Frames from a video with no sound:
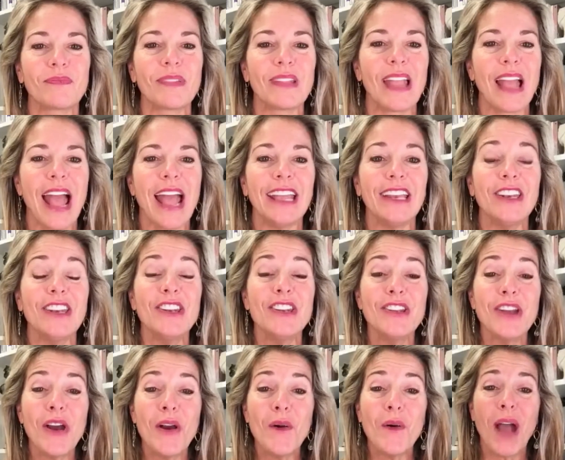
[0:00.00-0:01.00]
I
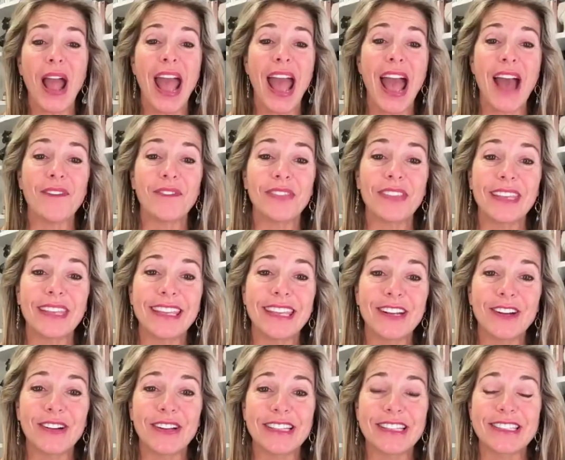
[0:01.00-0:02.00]
know half the
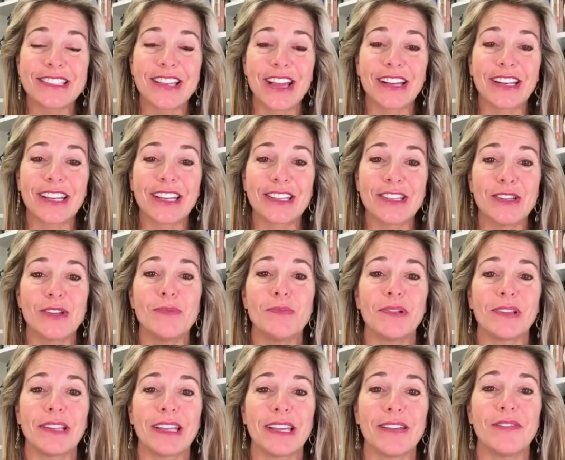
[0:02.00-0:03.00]
year is done. Can you
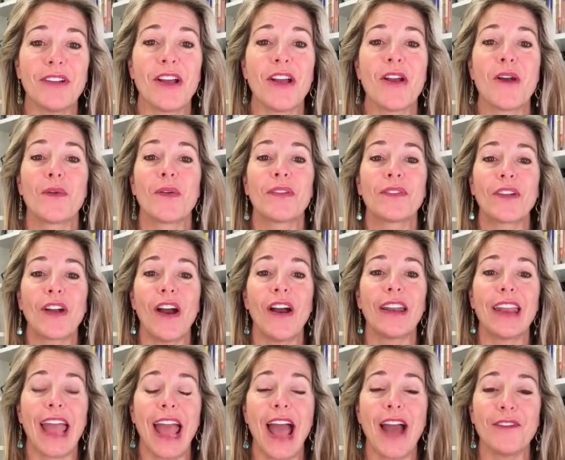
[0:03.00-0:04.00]
believe we've gone
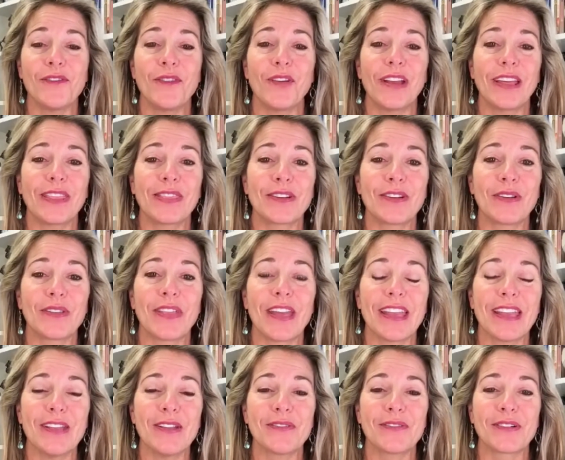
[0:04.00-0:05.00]
halfway through? Thank
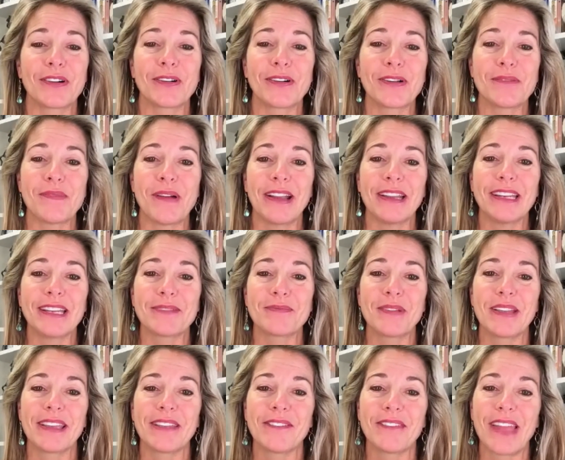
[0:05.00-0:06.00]
you for reminding
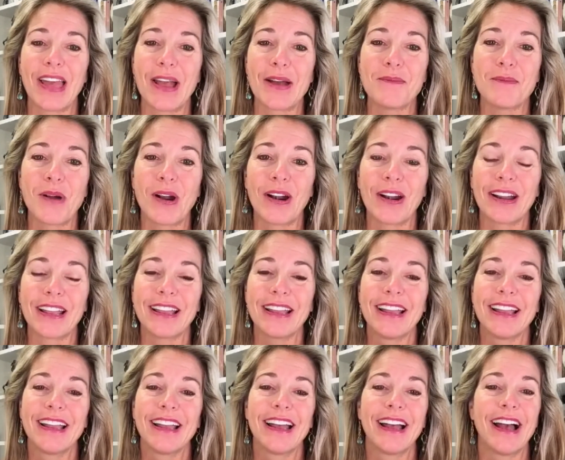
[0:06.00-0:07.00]
me of that, Mark.
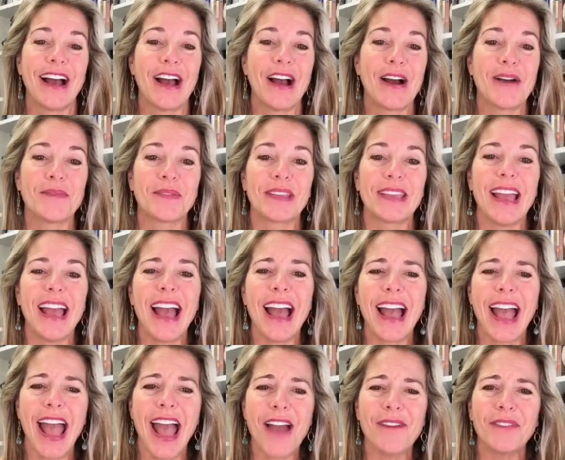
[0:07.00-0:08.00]
Yeah,
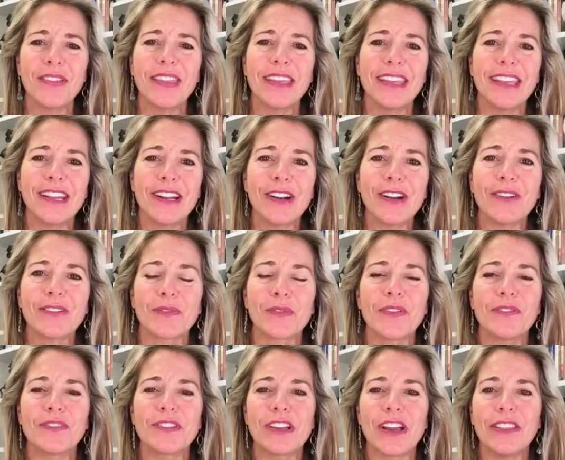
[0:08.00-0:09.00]
half of the year.
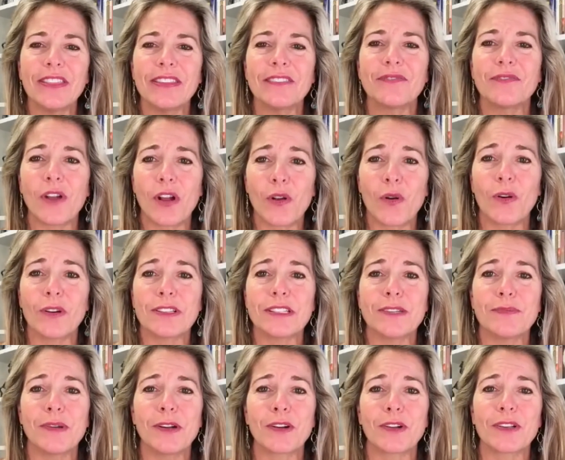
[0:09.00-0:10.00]
We've done A Course in
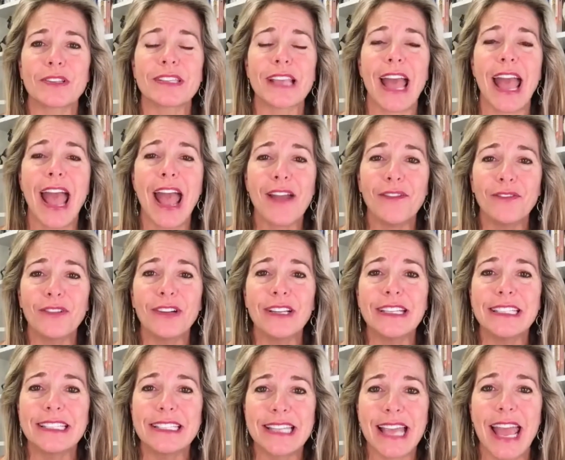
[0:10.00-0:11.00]
Miracles every
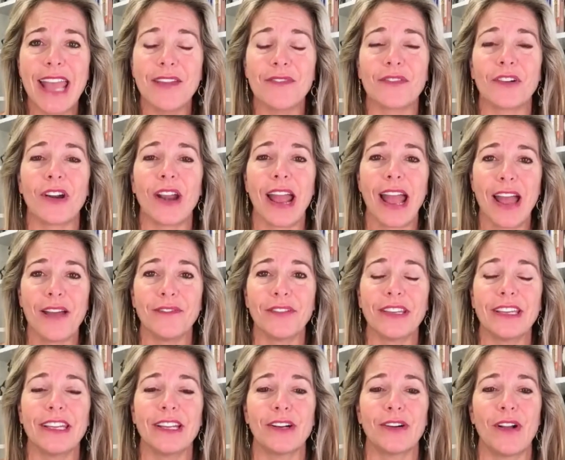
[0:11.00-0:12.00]
day for half a
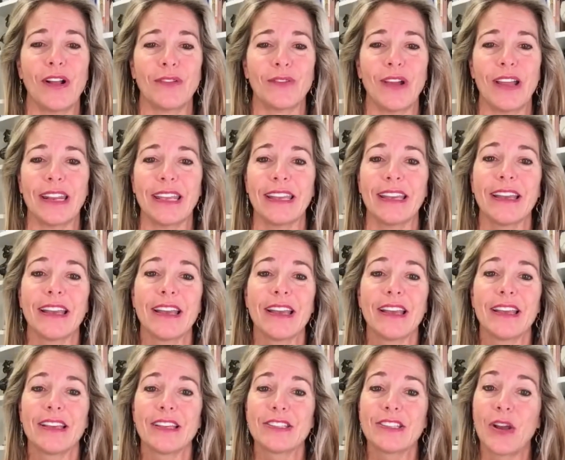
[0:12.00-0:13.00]
year already.
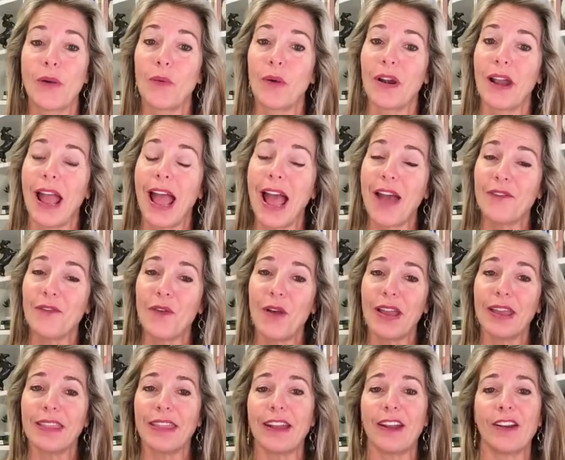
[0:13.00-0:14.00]
So we're halfway
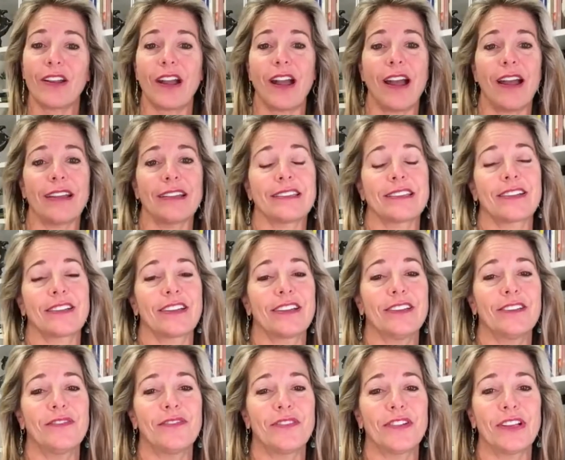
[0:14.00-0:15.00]
there, guys.
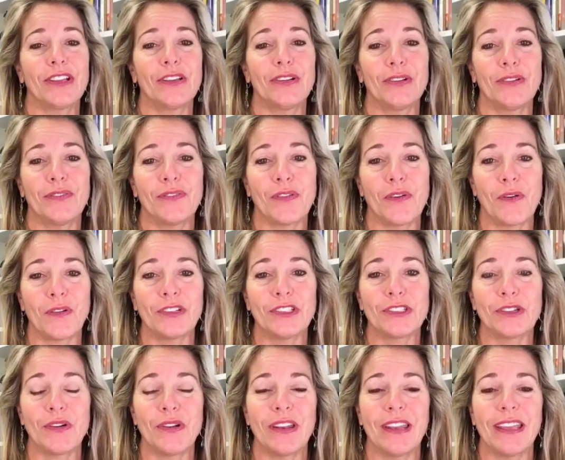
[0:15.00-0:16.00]
Good for you for
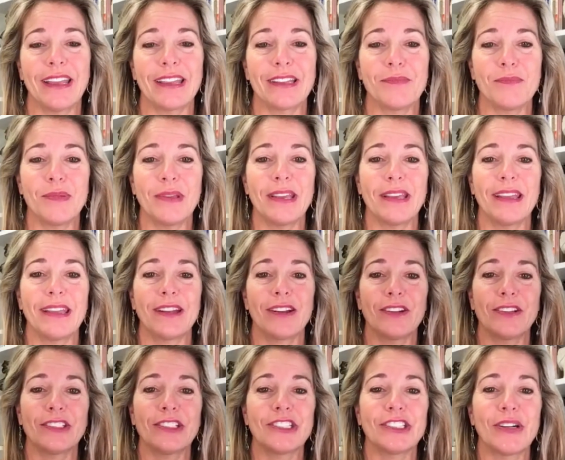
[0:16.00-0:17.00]
joining and being here
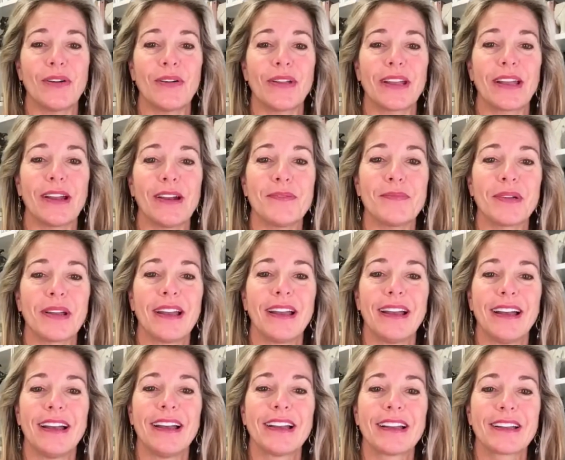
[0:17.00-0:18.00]
and showing up.
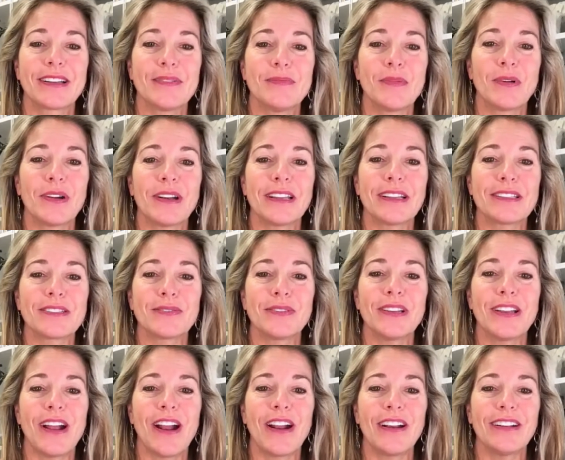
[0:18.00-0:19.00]
Good morning, sweetheart.